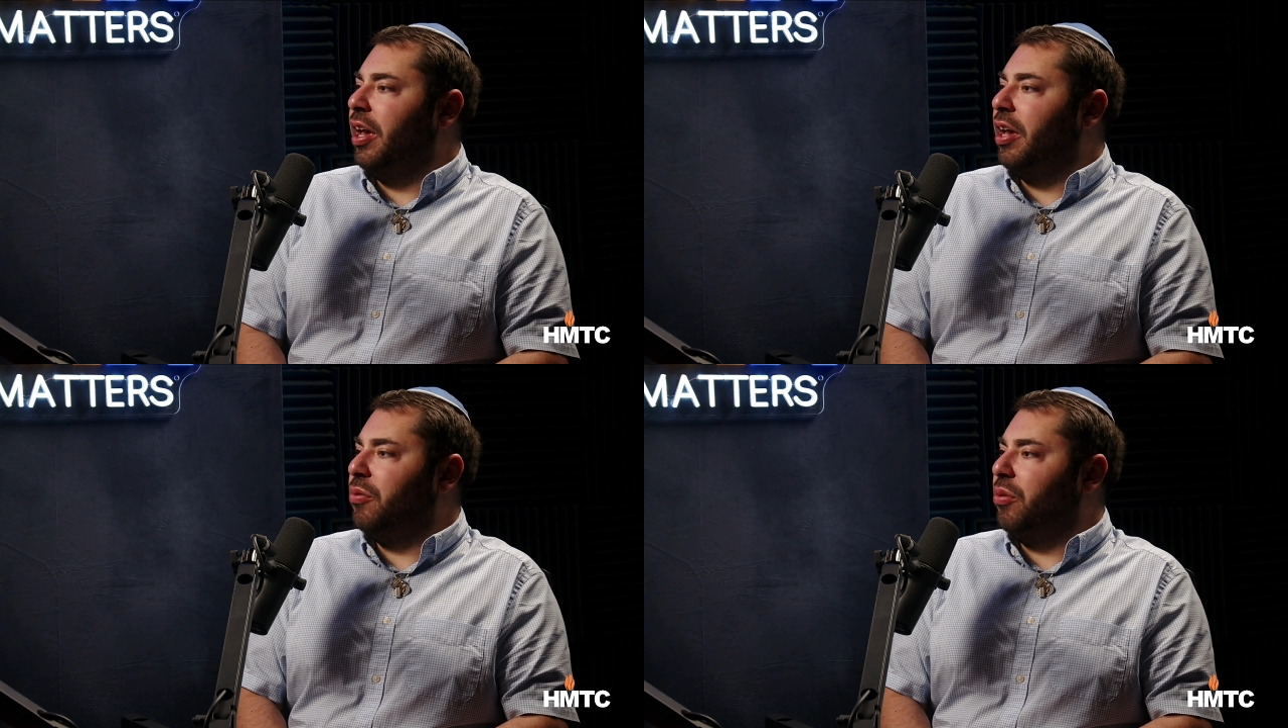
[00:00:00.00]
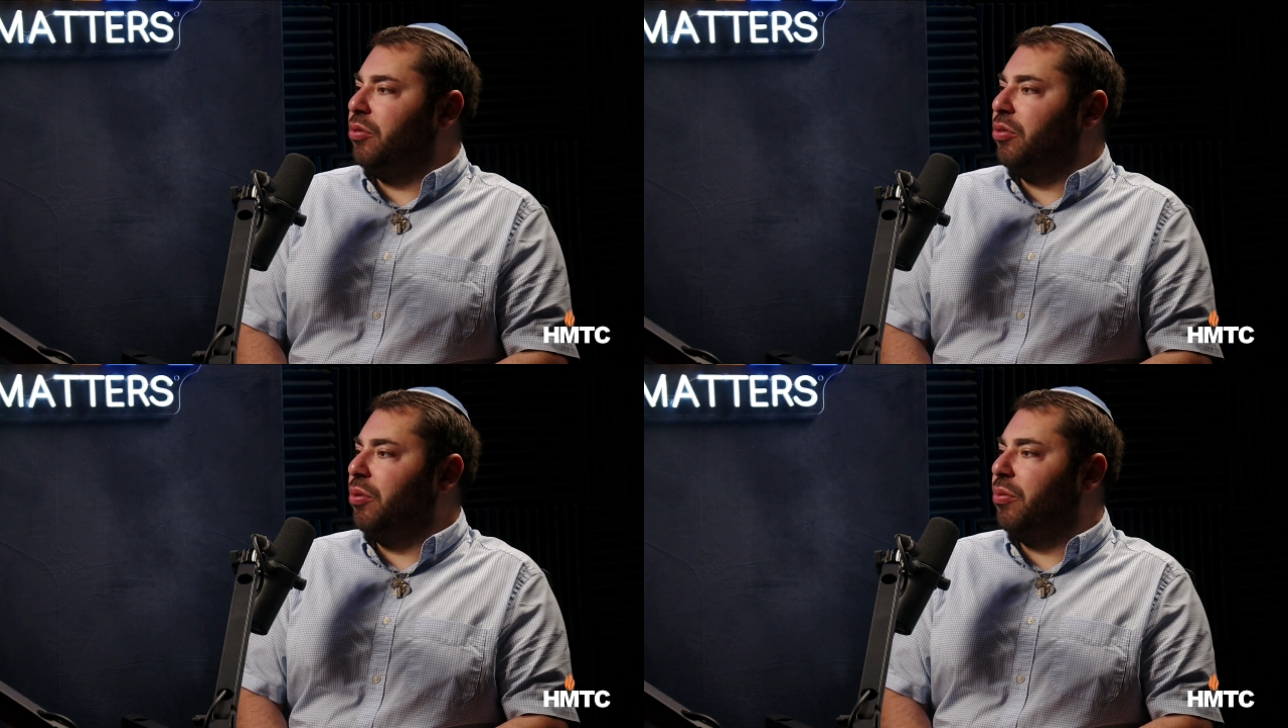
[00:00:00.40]
and
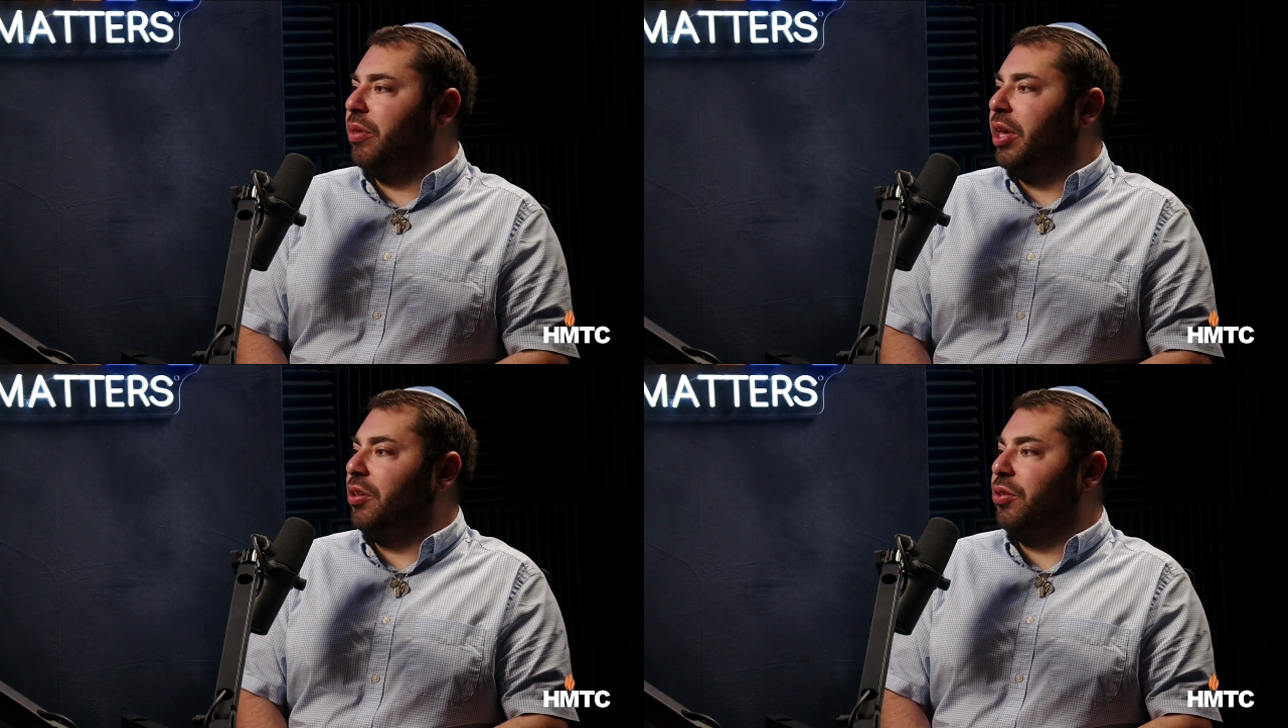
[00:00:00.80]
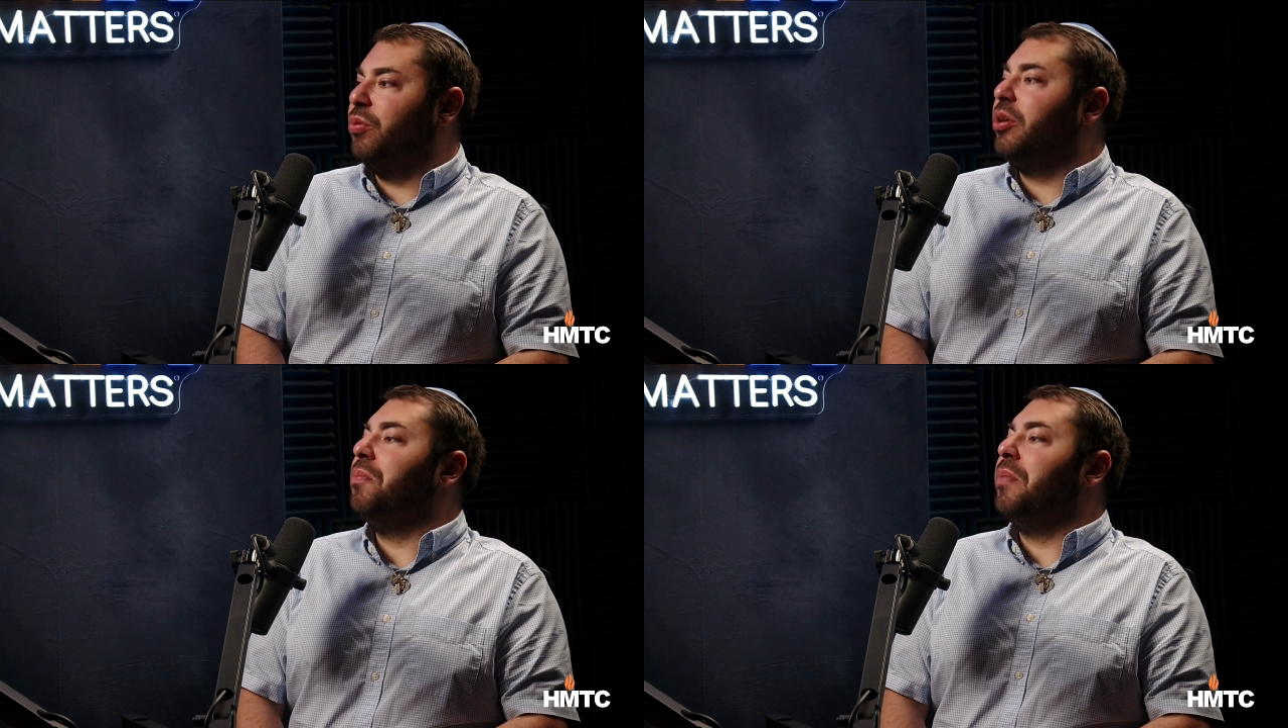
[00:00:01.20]
also that
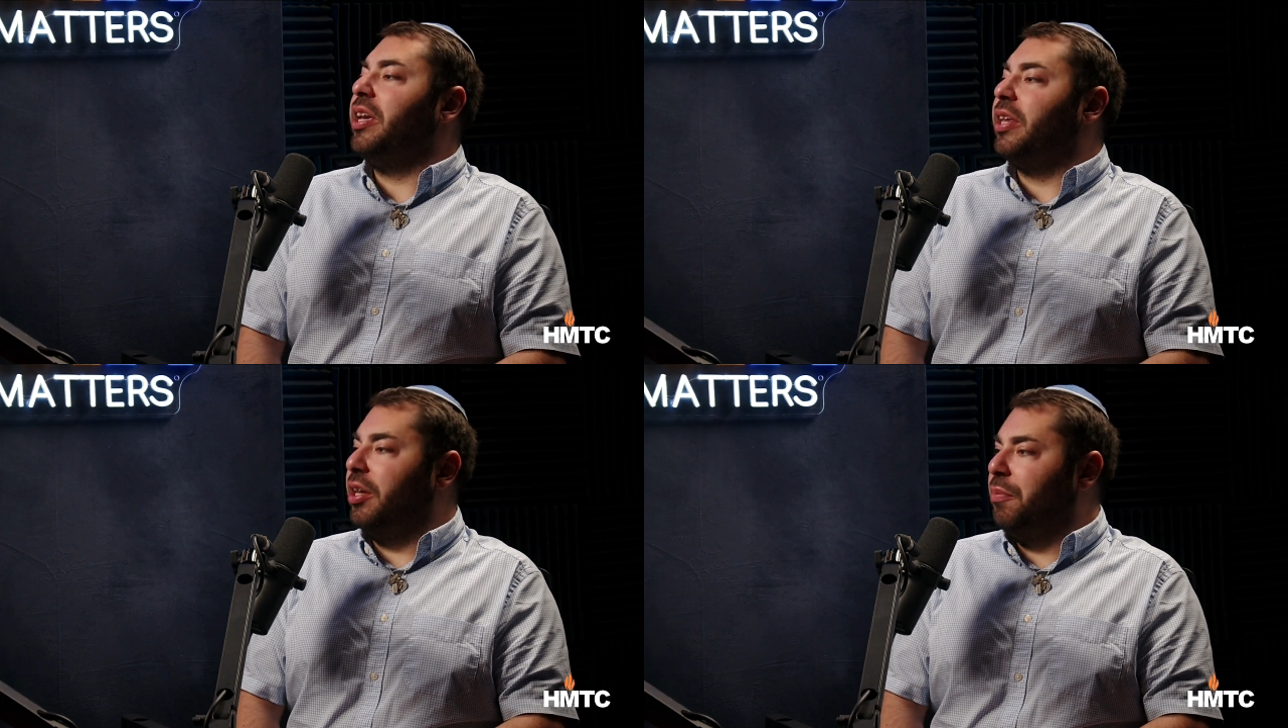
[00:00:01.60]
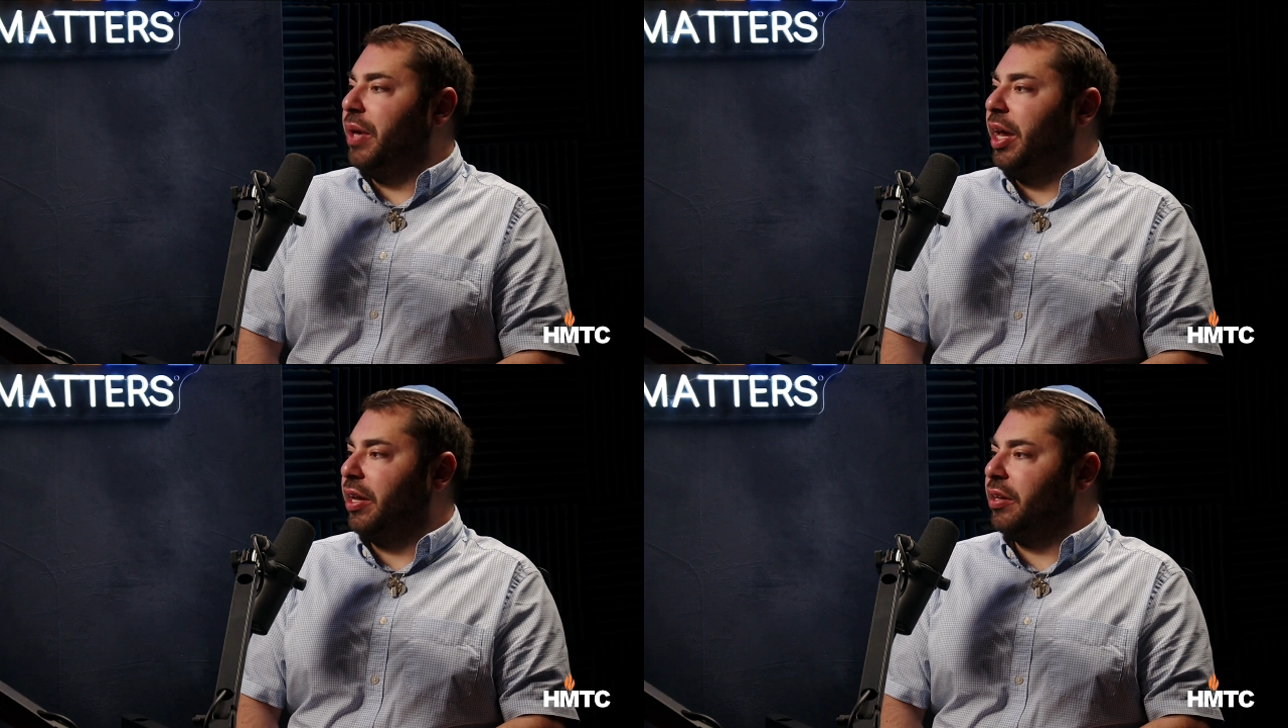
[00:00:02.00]
you can make an
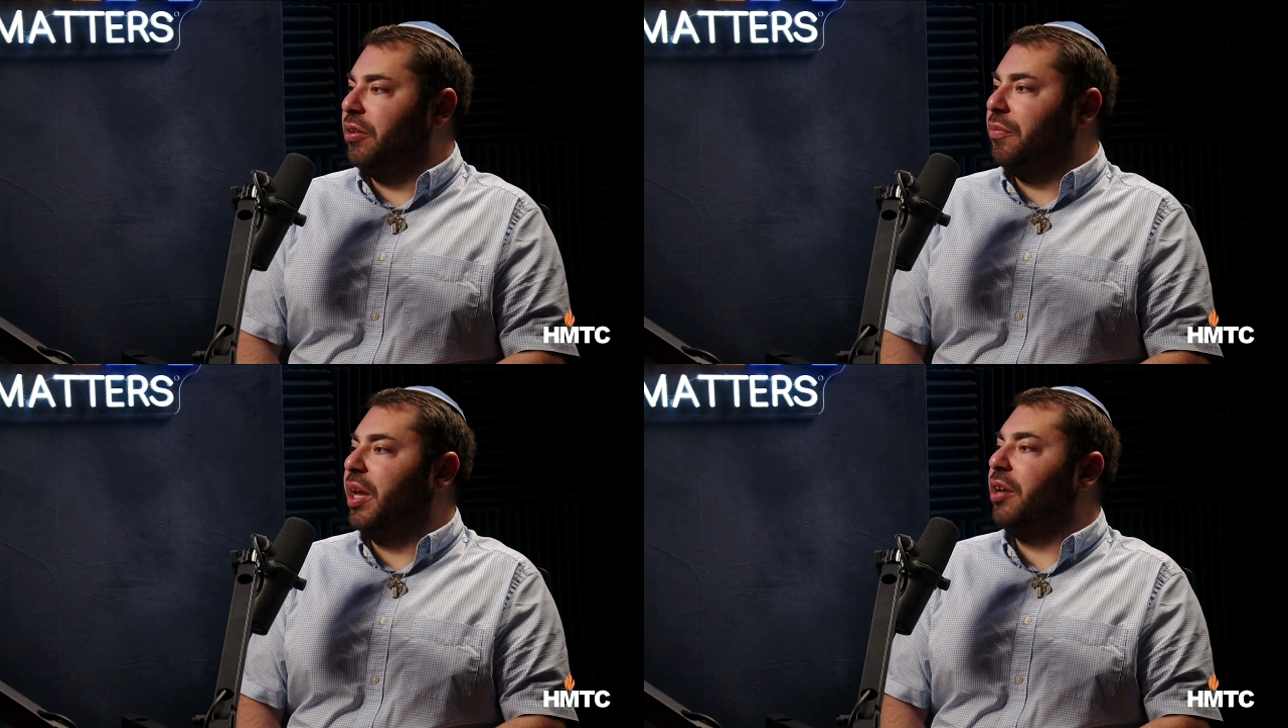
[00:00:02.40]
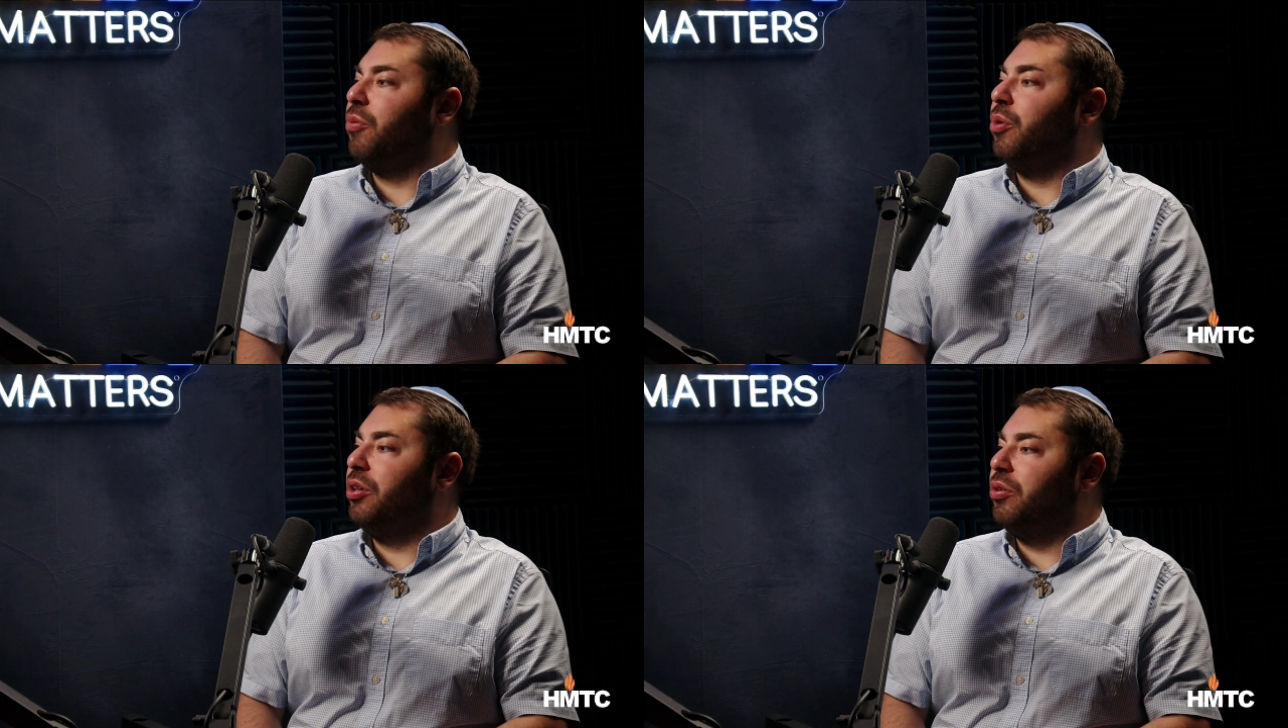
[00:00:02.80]
impact no matter
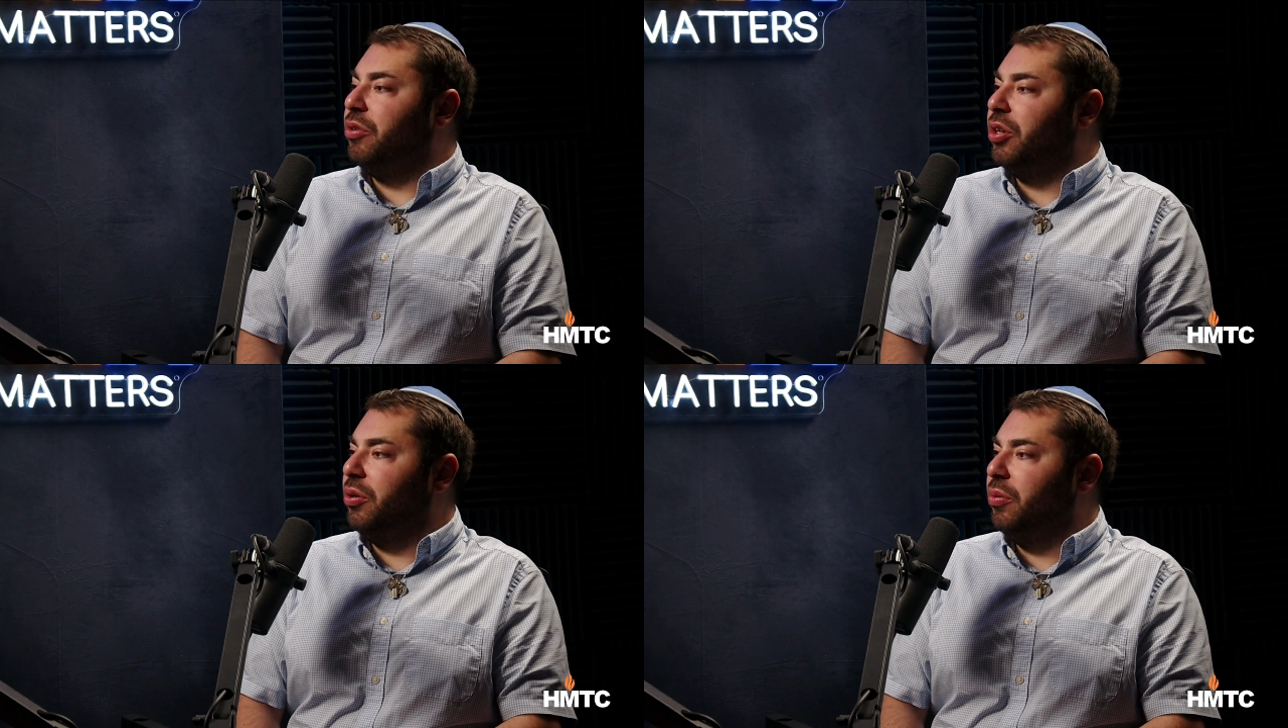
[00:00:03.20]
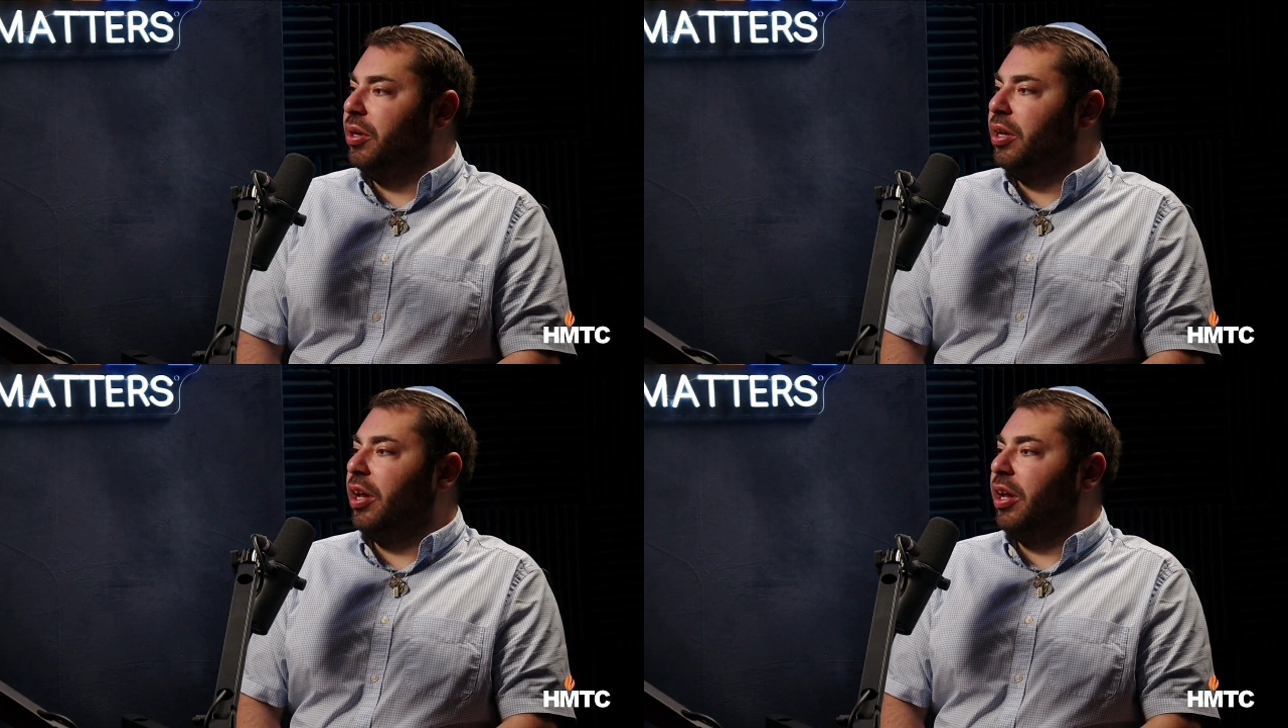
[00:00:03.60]
what you do,